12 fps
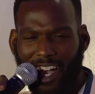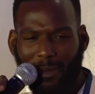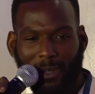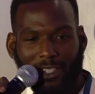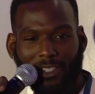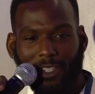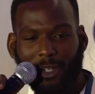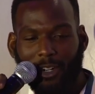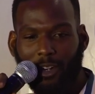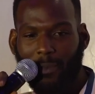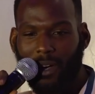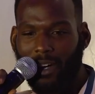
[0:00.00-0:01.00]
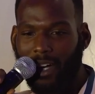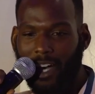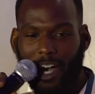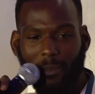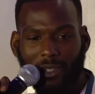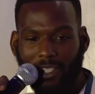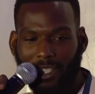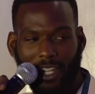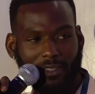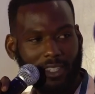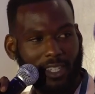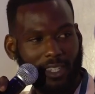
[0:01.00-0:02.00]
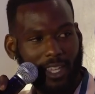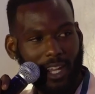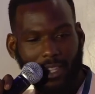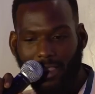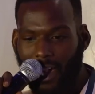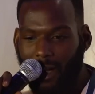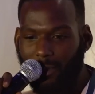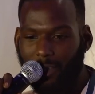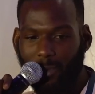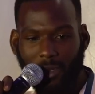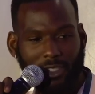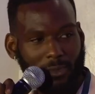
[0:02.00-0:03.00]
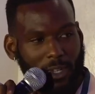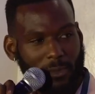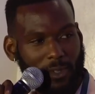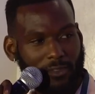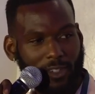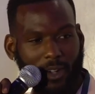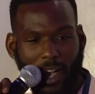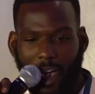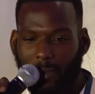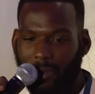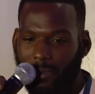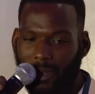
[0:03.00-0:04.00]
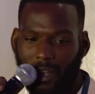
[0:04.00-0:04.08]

I'm insecure about accomplishing everything that I thought was supposed to make me feel happy,